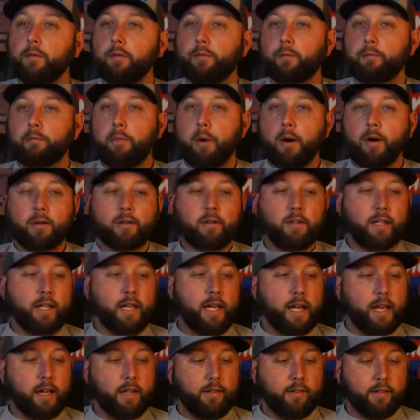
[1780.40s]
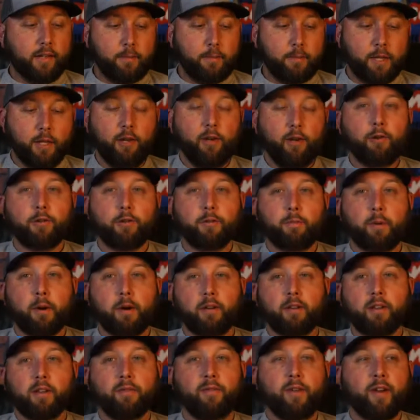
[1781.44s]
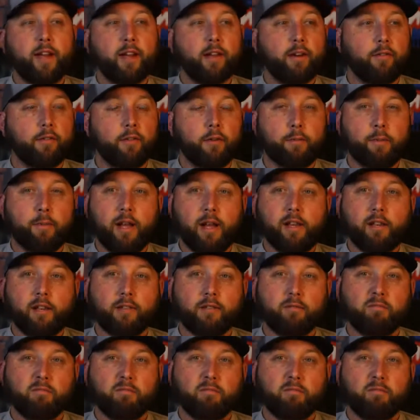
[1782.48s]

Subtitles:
Berkeley, guys, I'm a huge Berkeley fan over the past